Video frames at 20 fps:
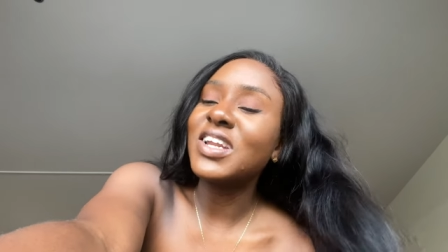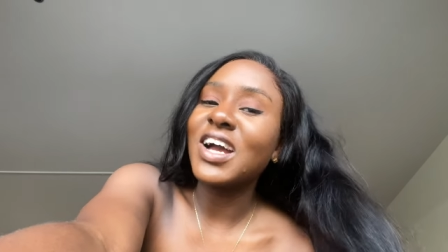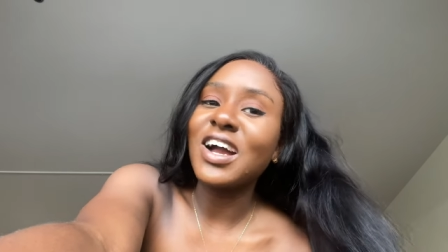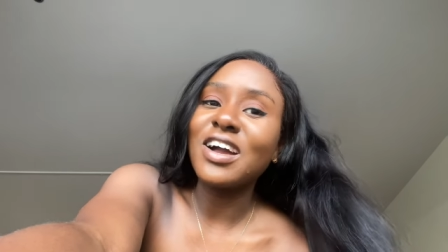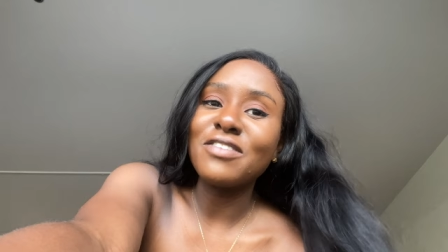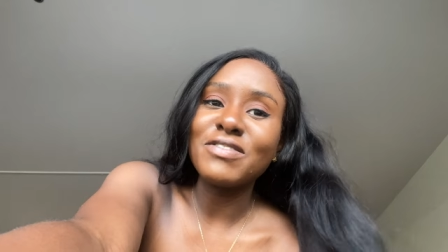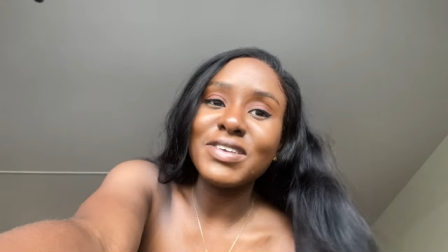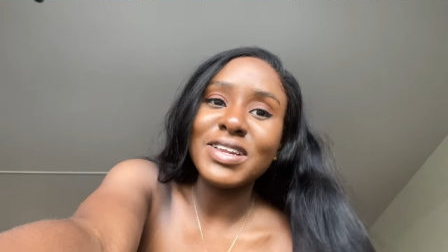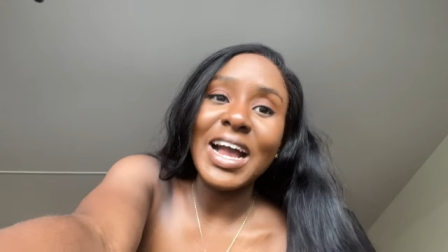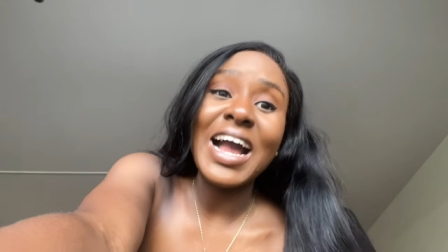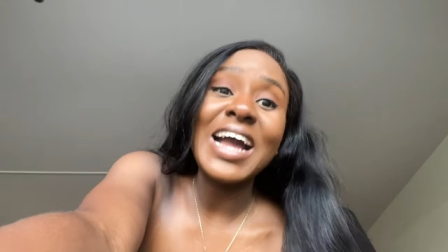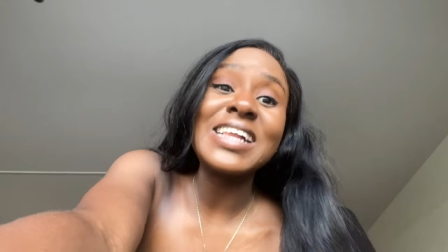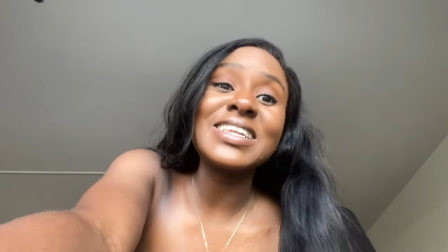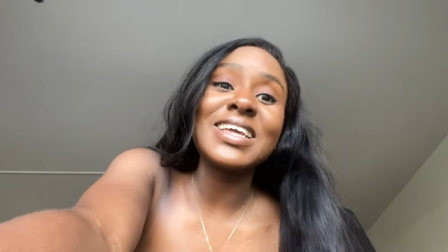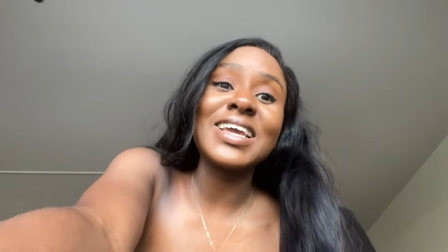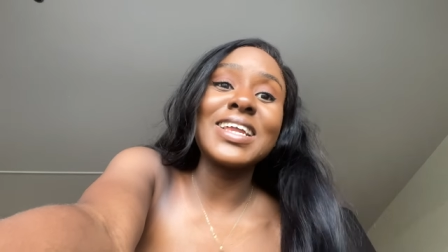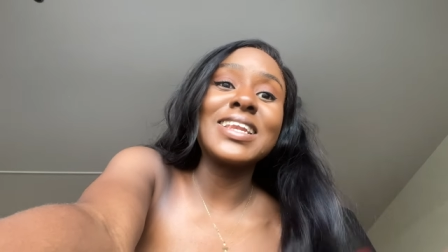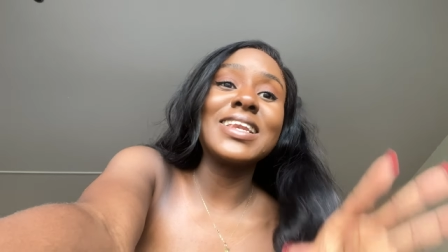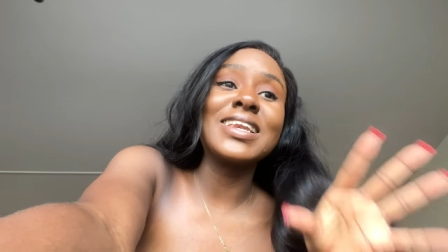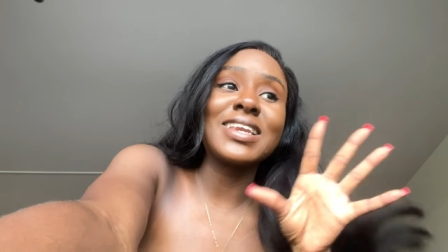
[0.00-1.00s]
had
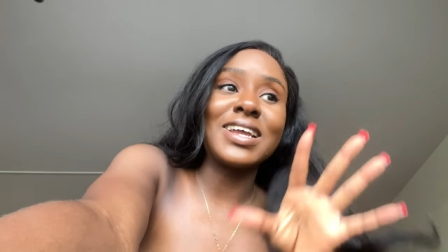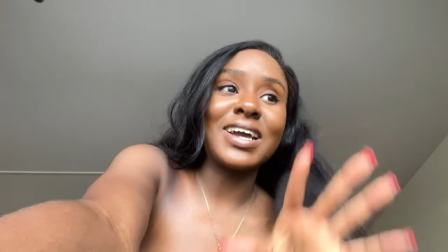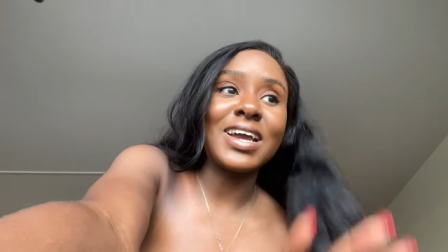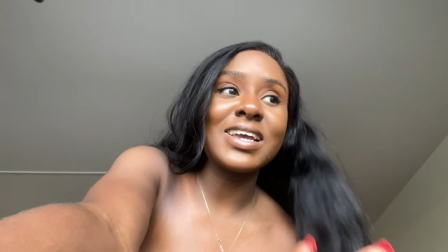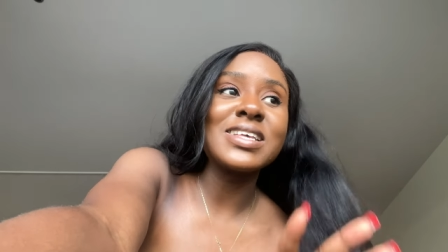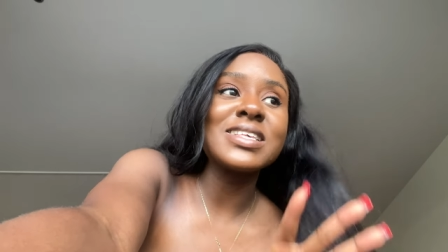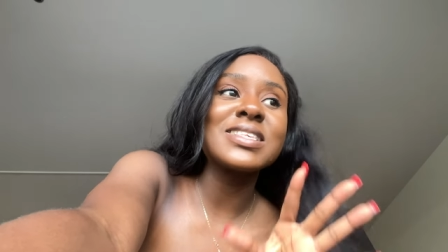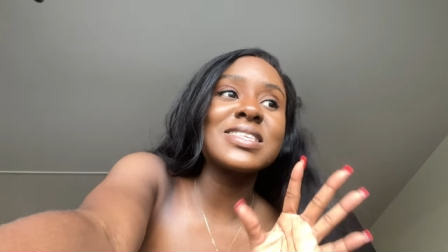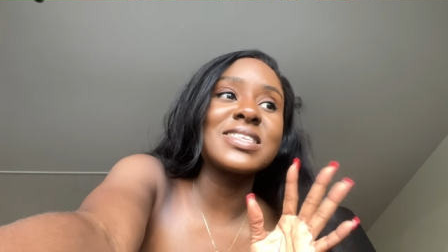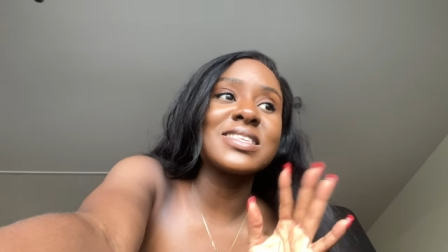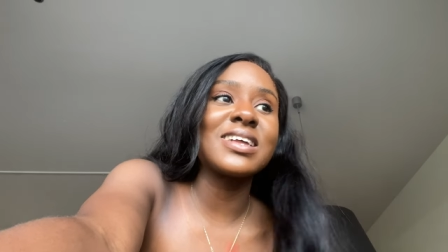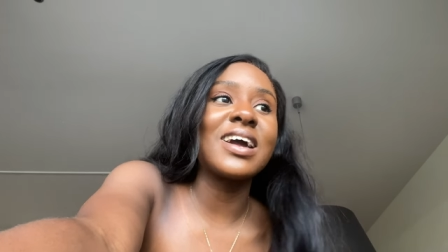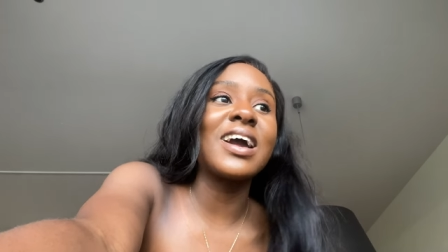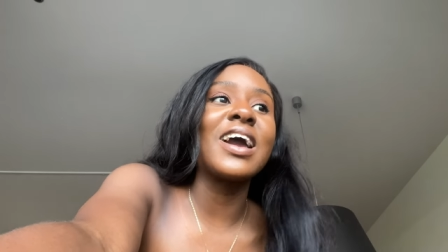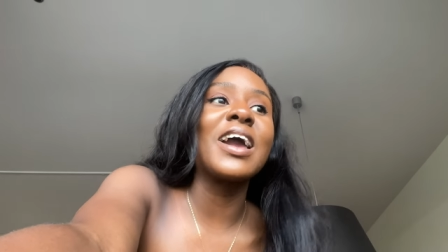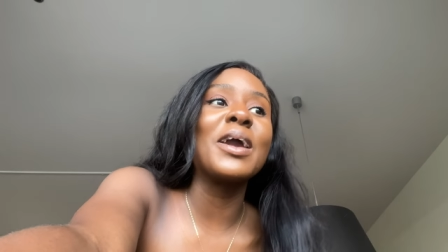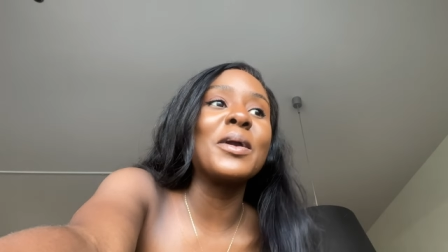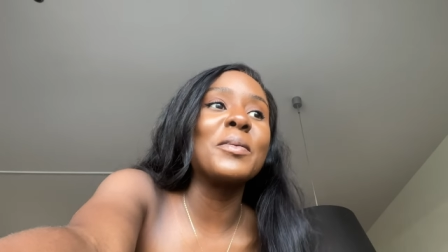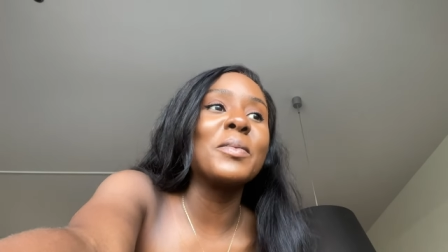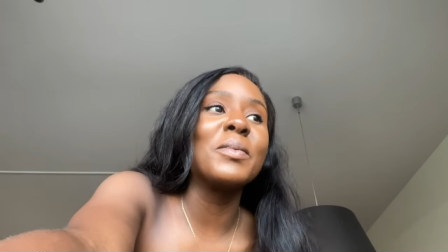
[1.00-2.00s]
a nice
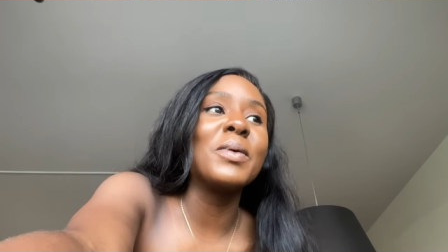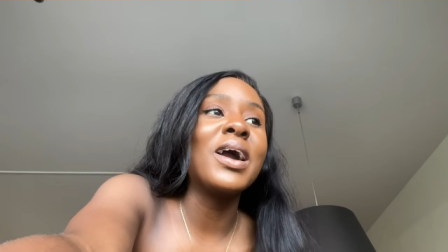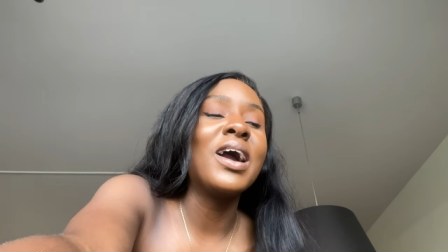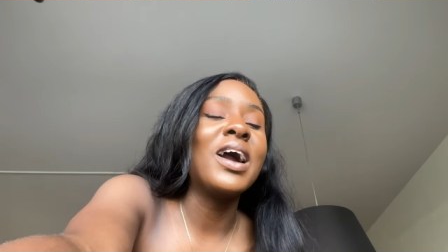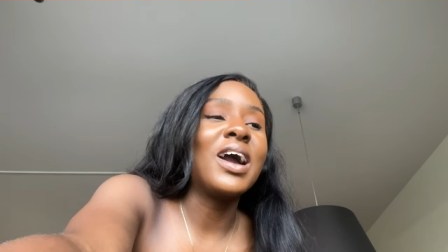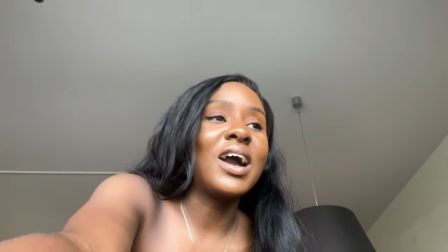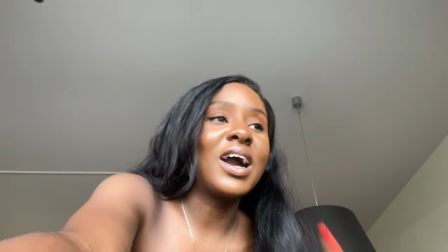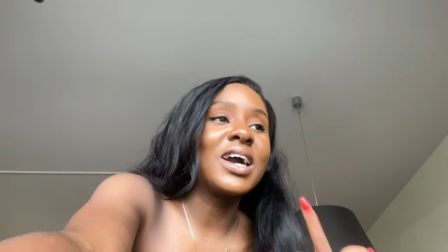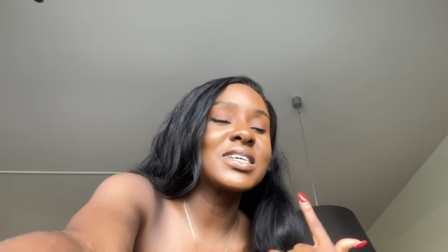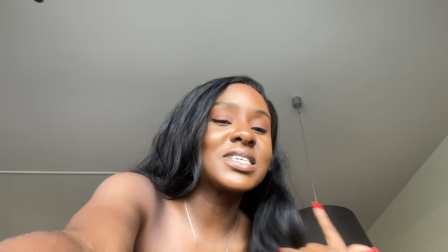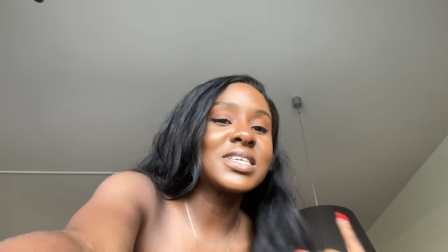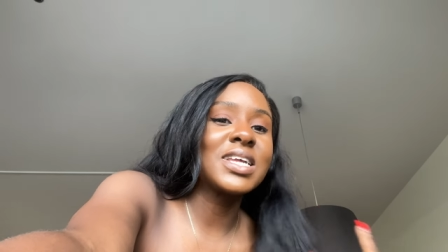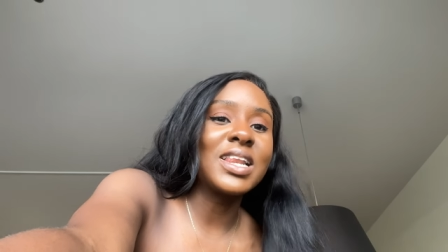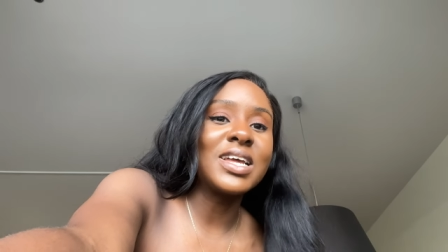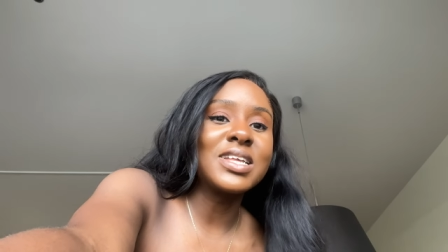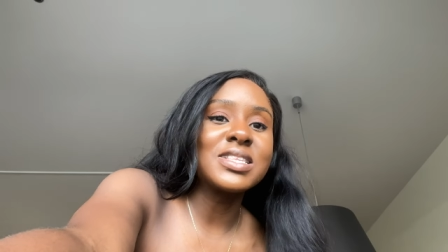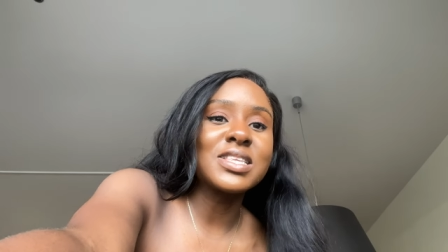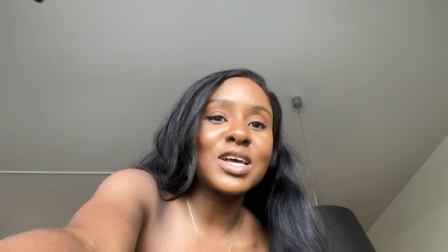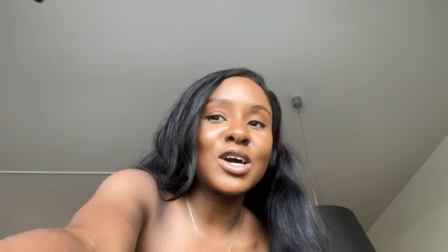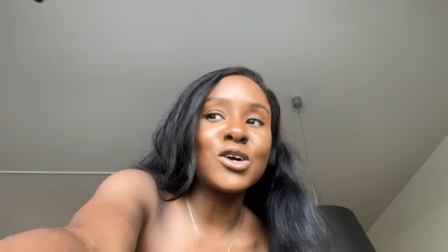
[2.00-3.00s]
time, actually
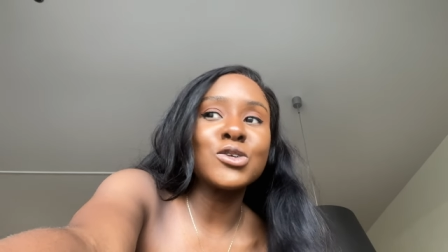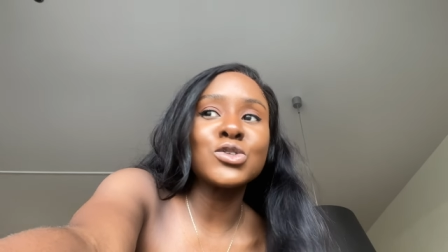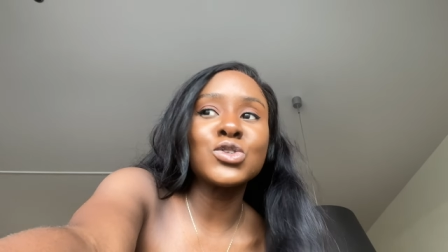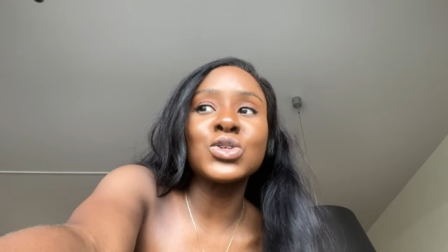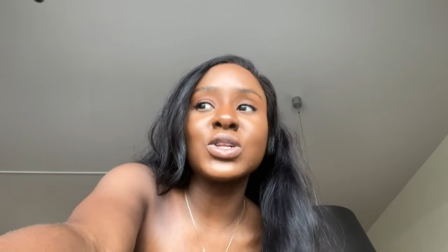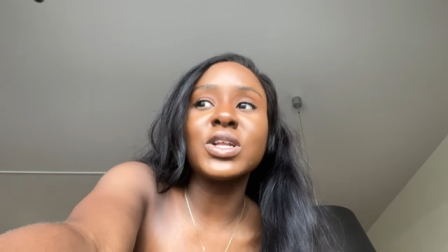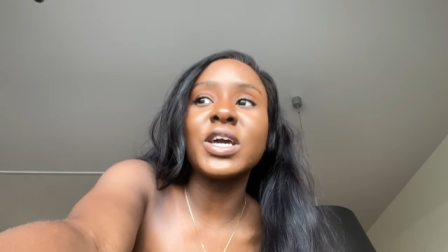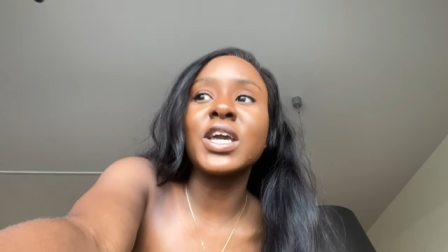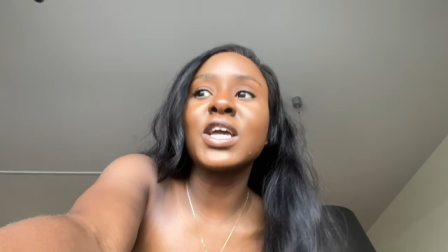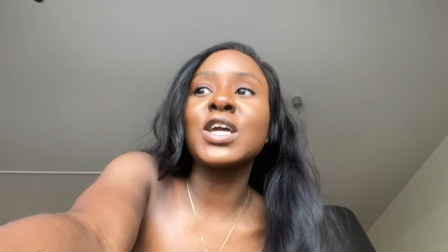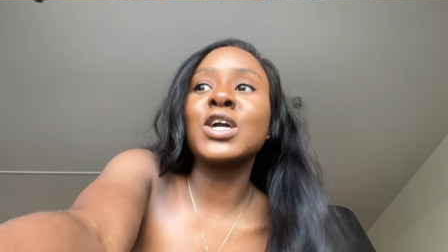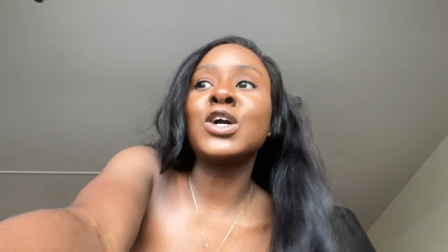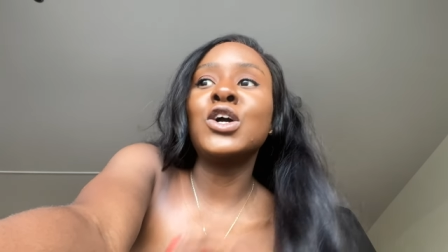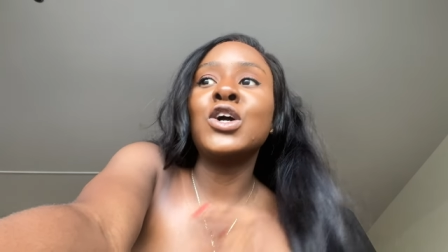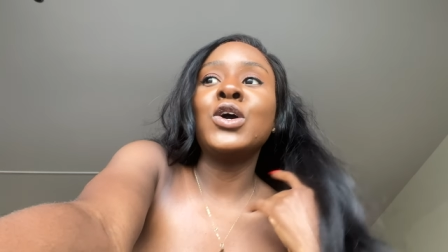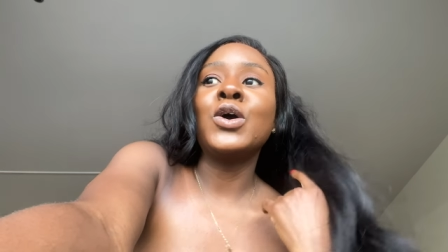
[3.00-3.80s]
learned how to like